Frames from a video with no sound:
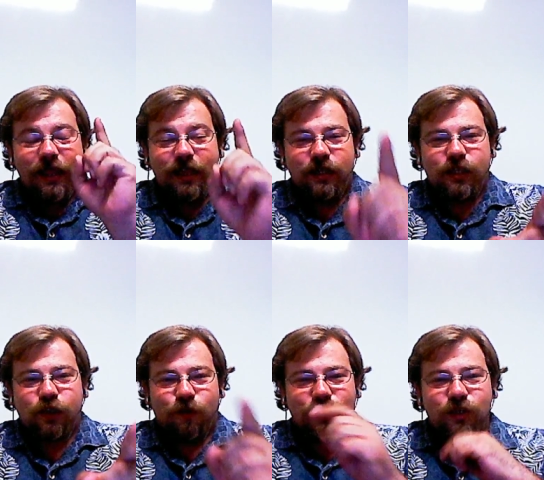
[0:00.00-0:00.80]
This is
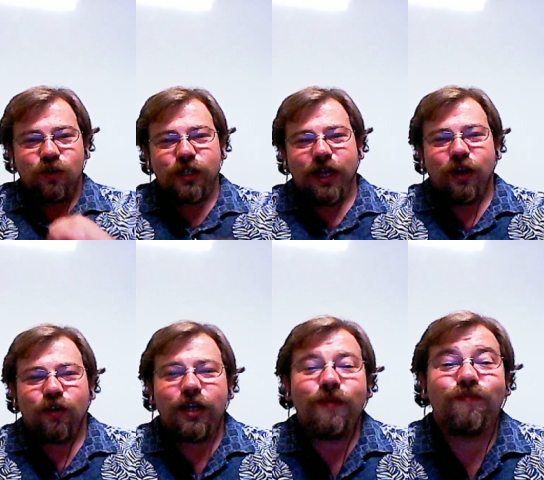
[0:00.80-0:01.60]
your Mr.
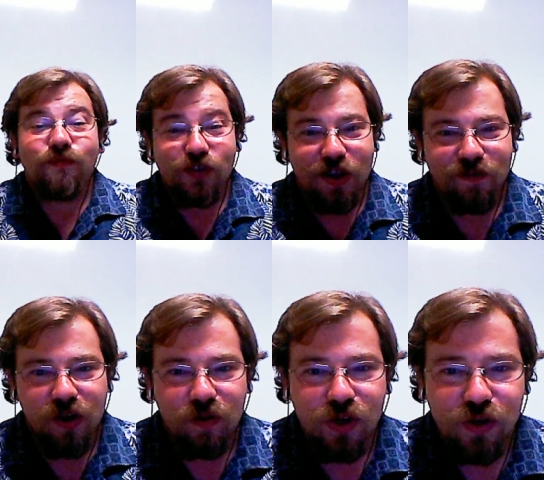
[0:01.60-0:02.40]
Security
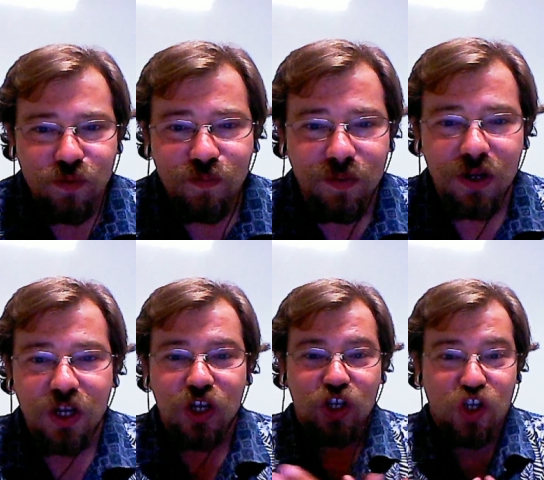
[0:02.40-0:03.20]
702
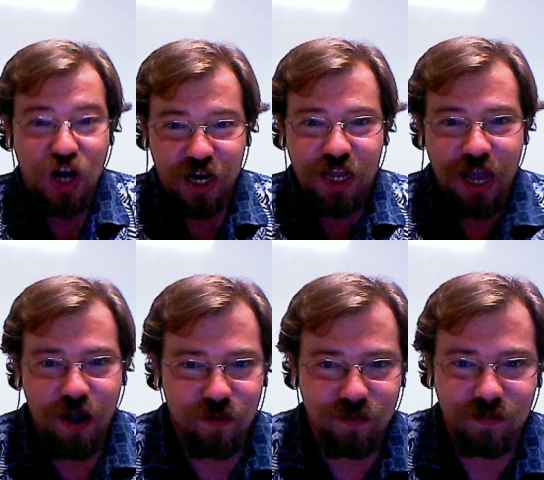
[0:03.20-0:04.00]
signing
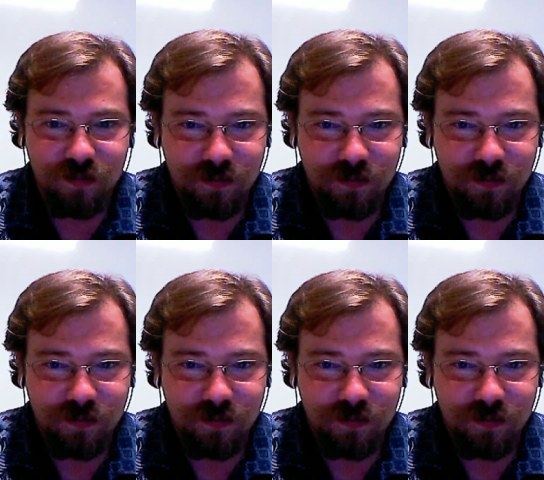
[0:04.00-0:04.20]
out.